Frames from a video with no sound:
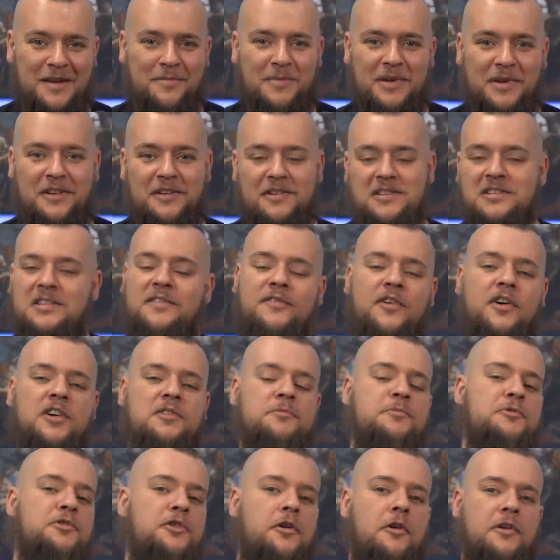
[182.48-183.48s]
because the
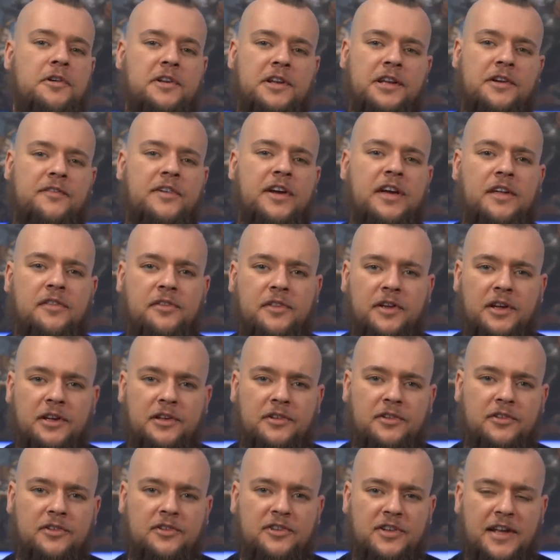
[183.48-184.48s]
vast majority of
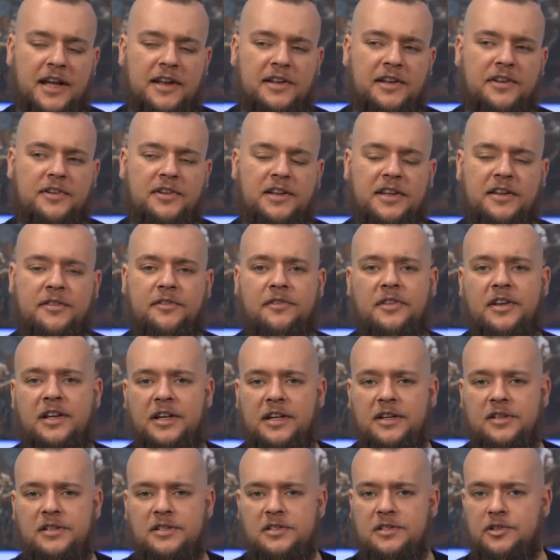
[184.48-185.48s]
atheists, and indeed
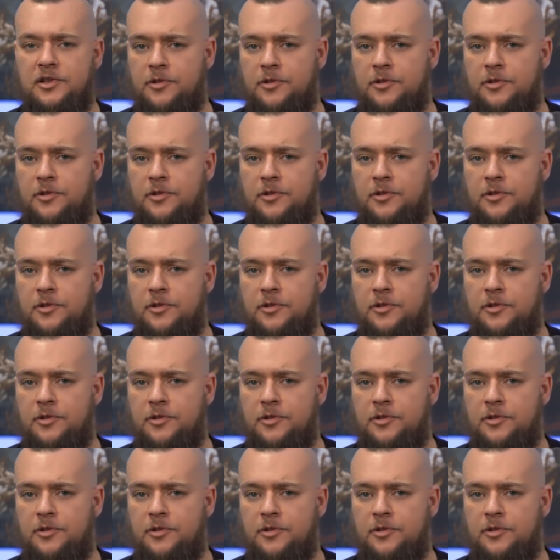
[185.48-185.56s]
theists,